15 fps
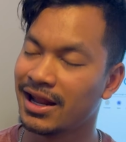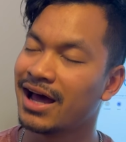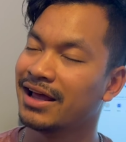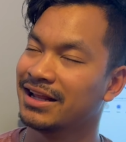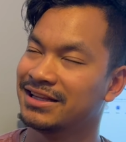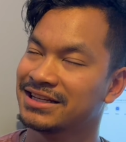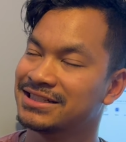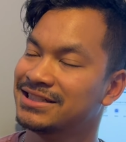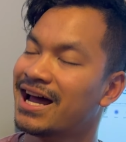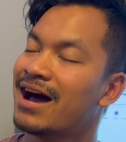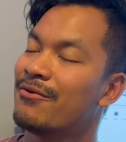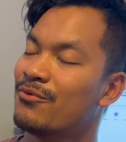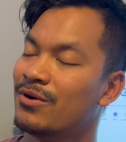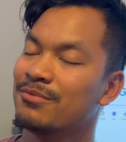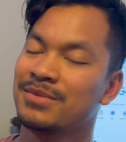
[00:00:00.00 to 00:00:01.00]
it does
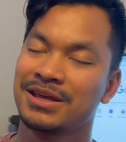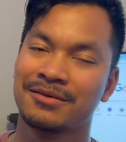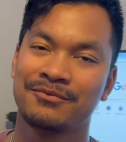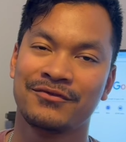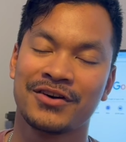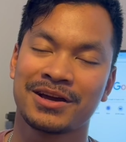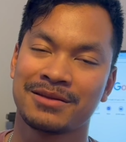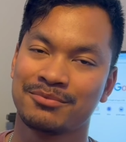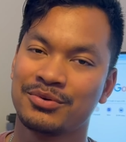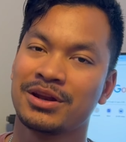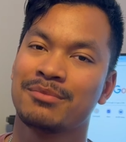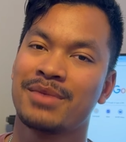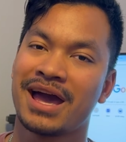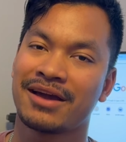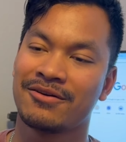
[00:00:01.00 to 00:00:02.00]
not want me to fucking put it
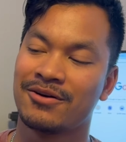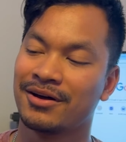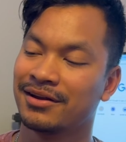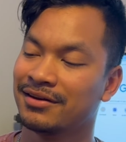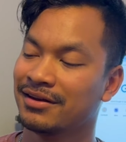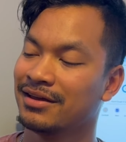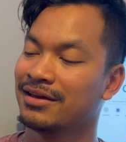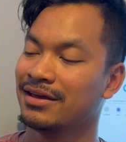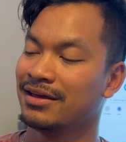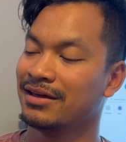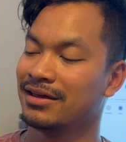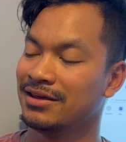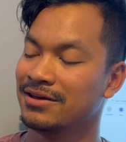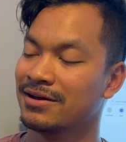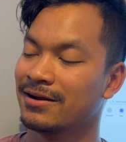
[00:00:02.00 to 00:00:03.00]
back on,
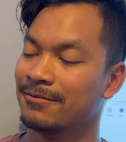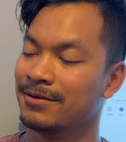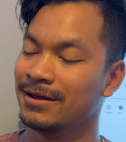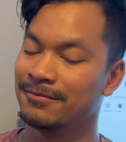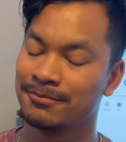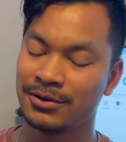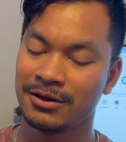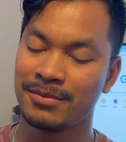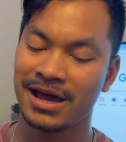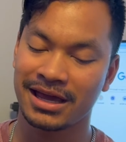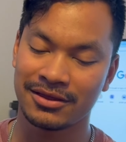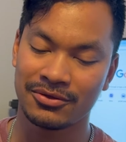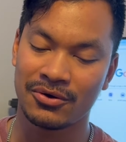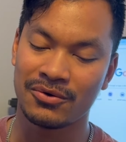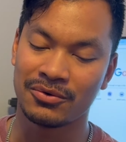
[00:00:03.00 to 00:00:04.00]
you know what I mean? Put it back in
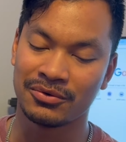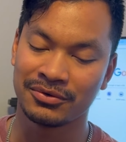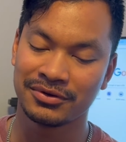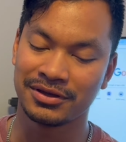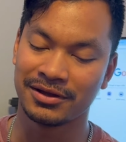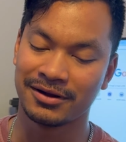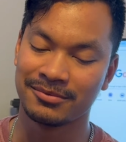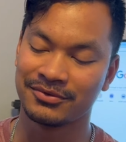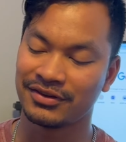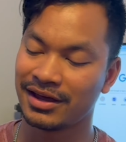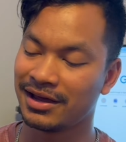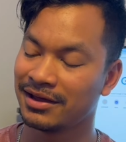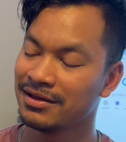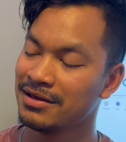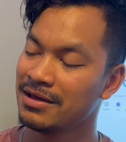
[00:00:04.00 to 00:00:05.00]
the hole, you know what I'm
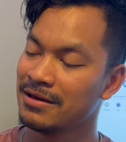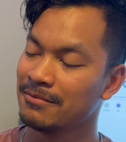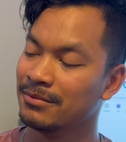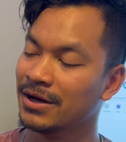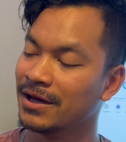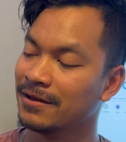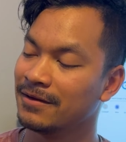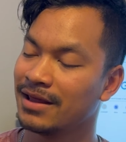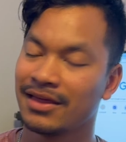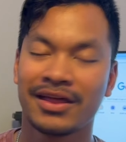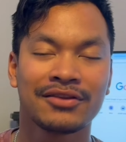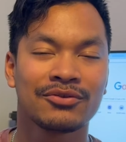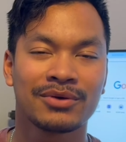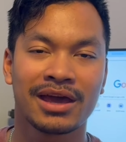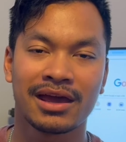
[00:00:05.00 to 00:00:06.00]
saying? And
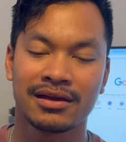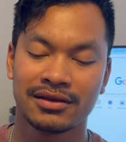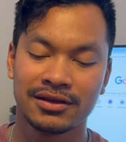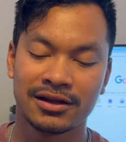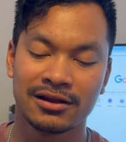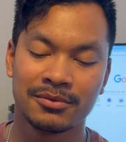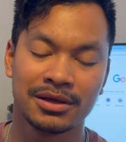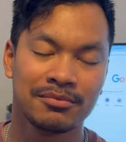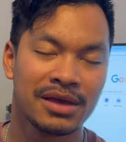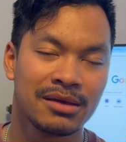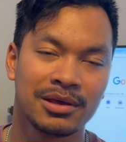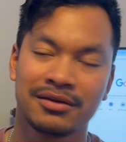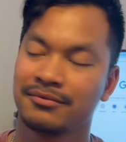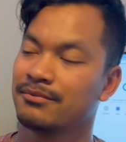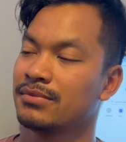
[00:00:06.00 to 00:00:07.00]
that's okay, you know what I
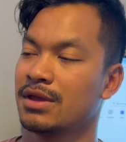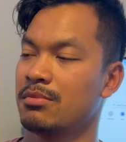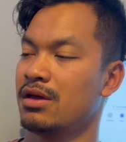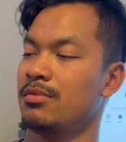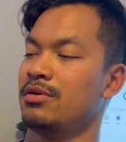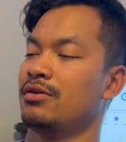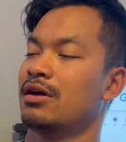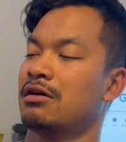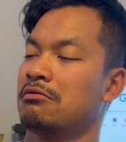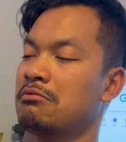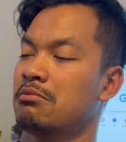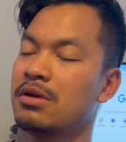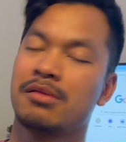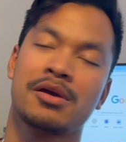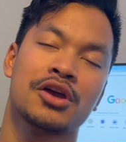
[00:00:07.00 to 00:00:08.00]
mean?
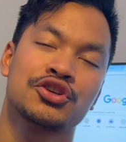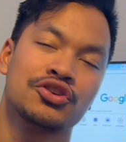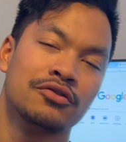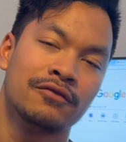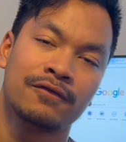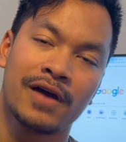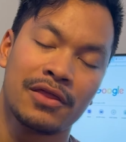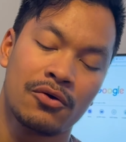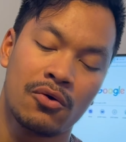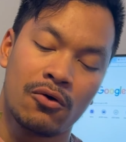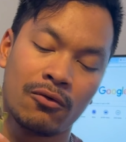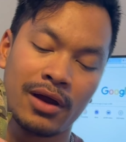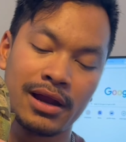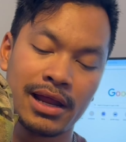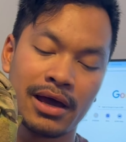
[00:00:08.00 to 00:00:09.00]
Maybe I shouldn't find the hole
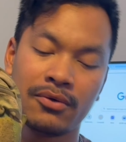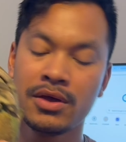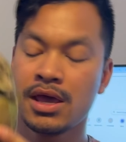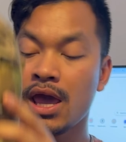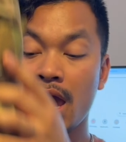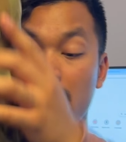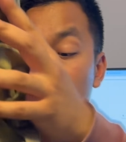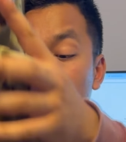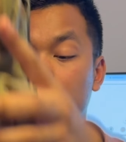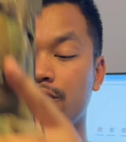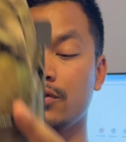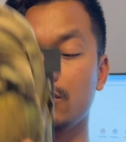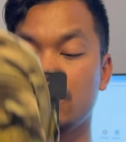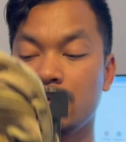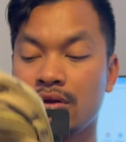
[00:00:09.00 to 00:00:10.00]
right now. Anyways,
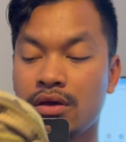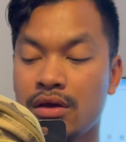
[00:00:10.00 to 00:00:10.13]
dude,